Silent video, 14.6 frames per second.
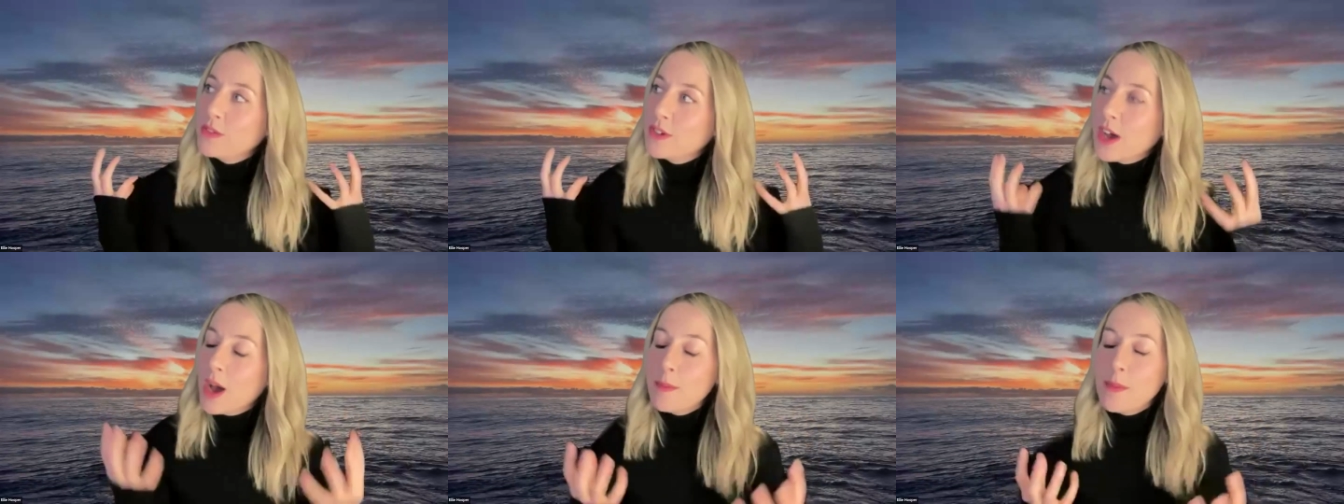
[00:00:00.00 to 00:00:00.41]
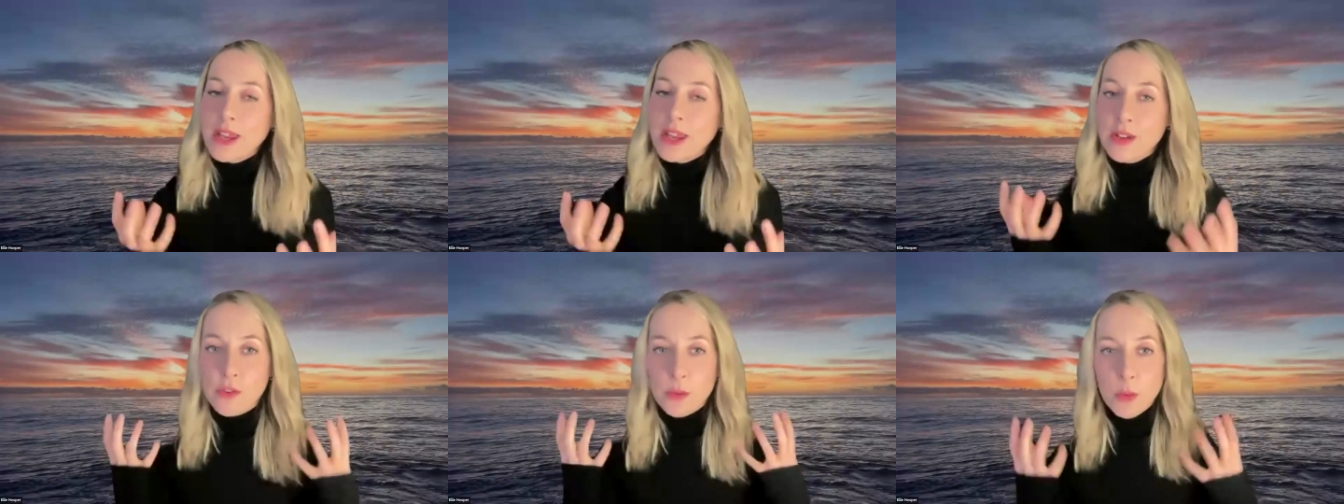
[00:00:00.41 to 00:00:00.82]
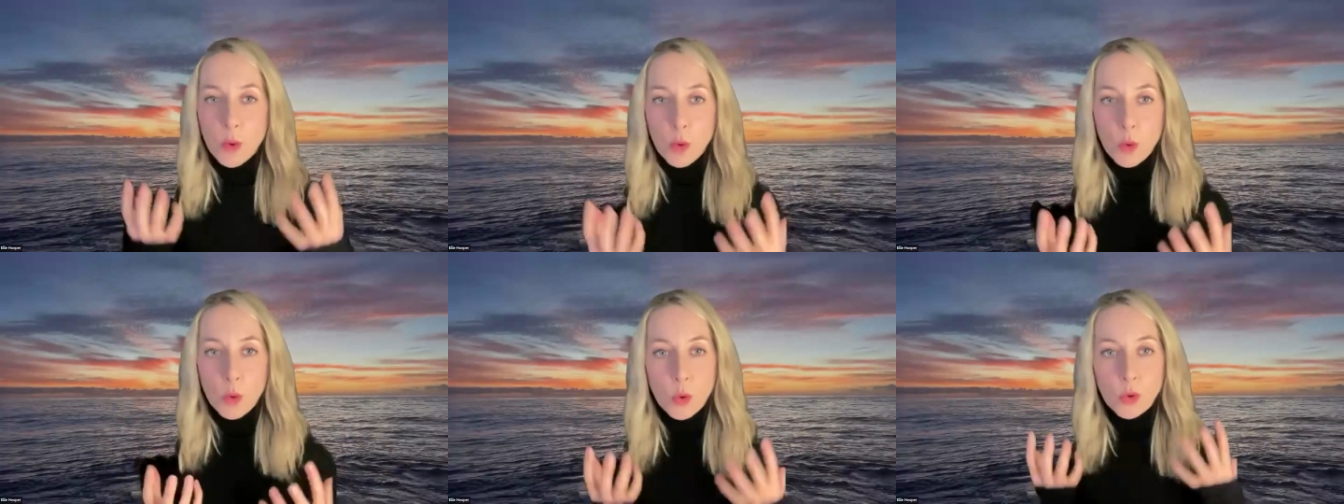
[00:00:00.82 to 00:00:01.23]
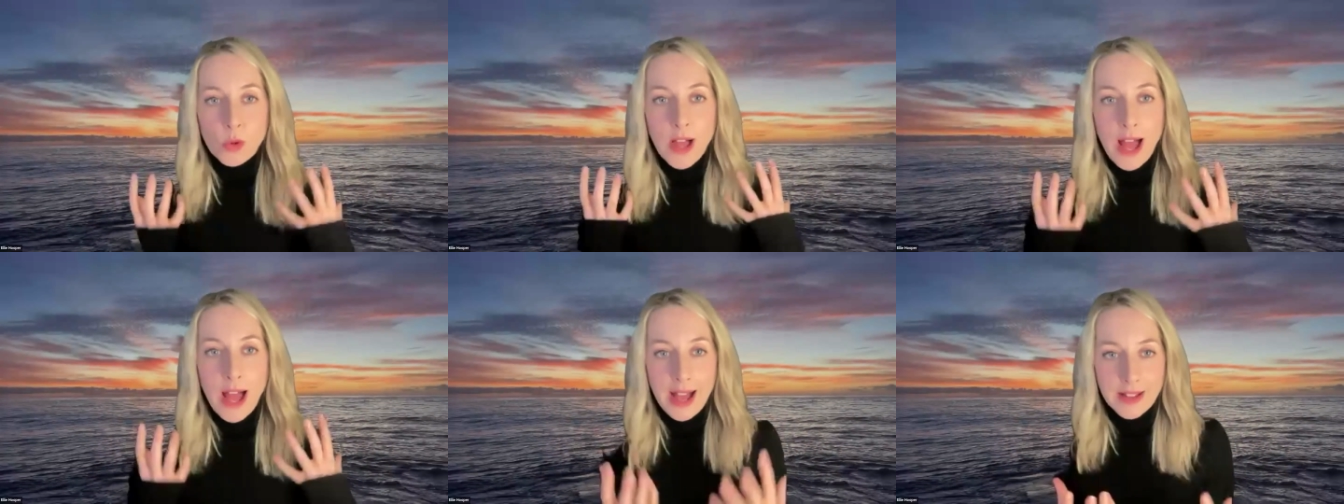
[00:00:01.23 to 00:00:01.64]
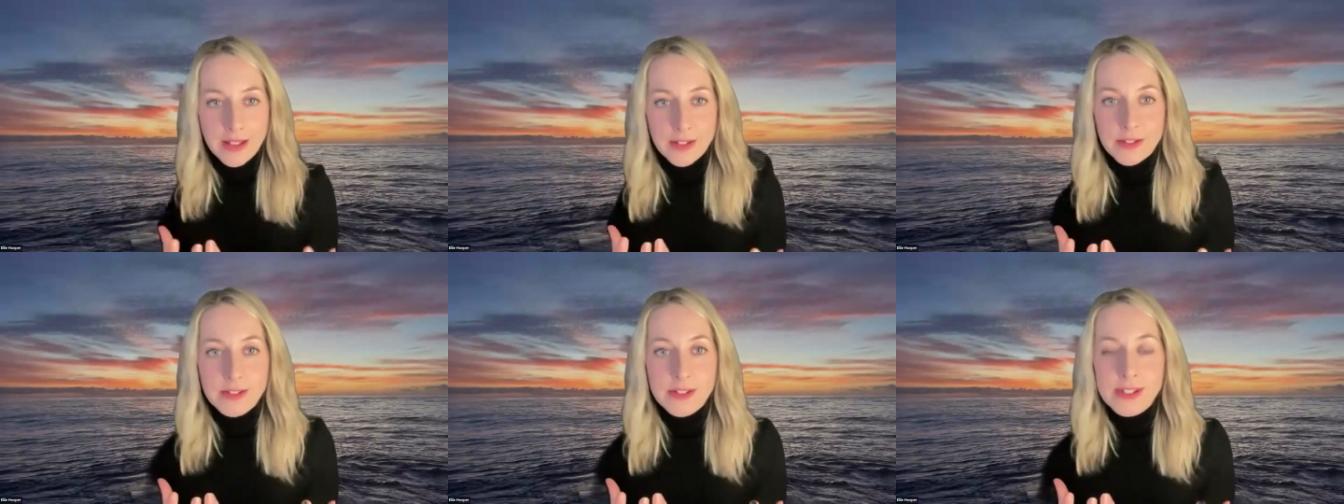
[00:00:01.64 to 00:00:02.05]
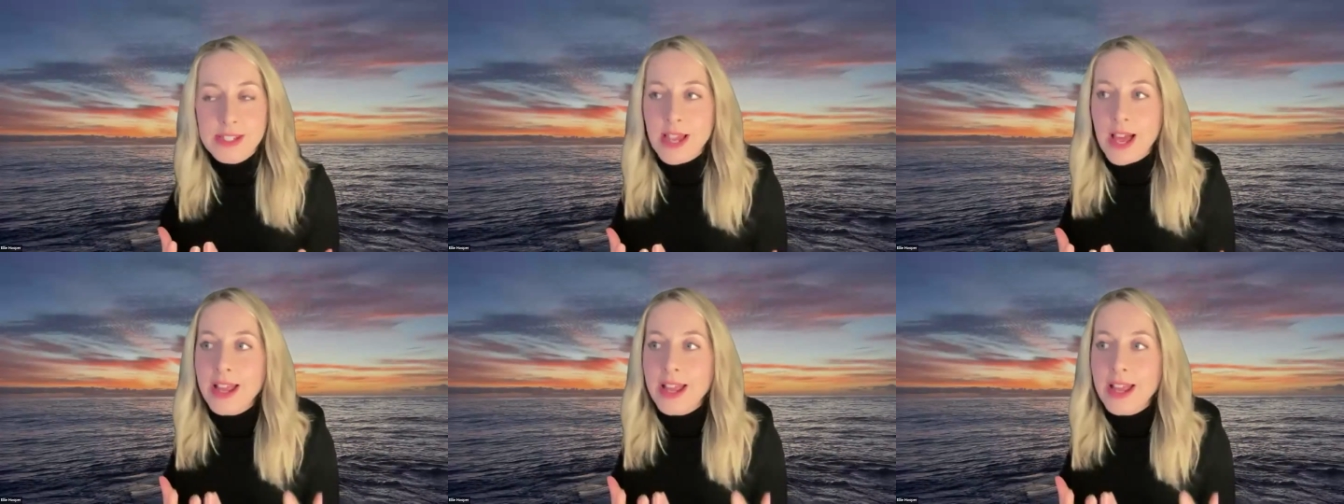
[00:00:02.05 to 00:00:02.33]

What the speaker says: have come at it from all angles.